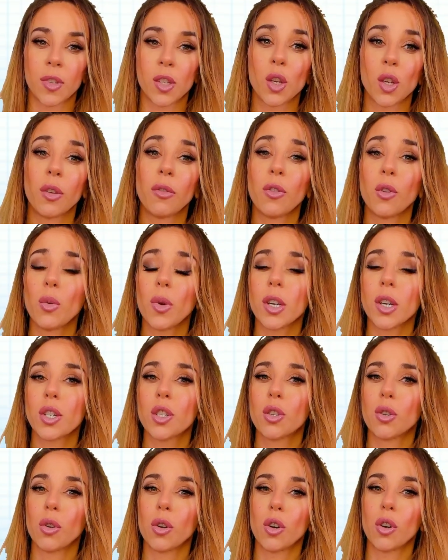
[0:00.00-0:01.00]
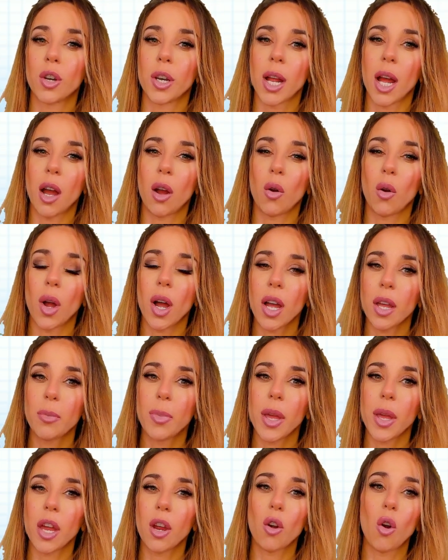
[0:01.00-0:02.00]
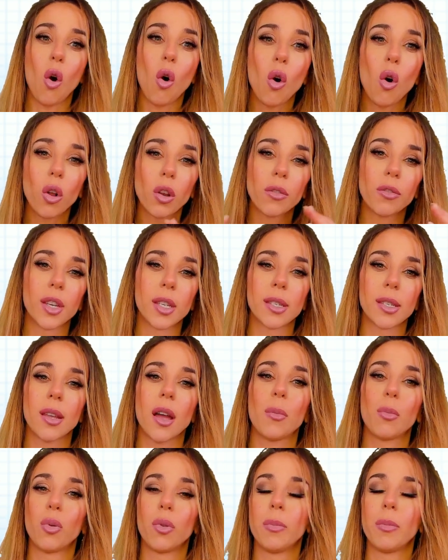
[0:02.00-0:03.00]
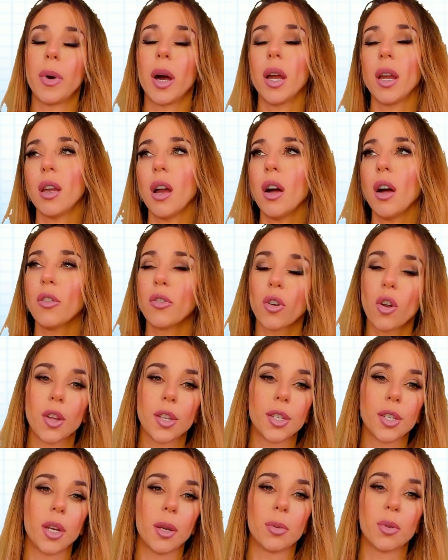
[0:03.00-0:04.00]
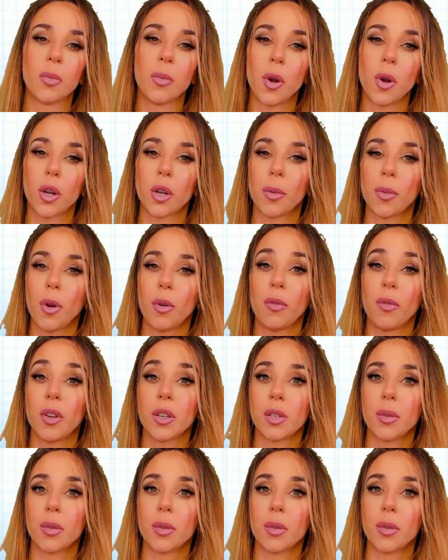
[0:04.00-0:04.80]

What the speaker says: So if you wish to learn how I pair all of this up with my other concepts of market profile,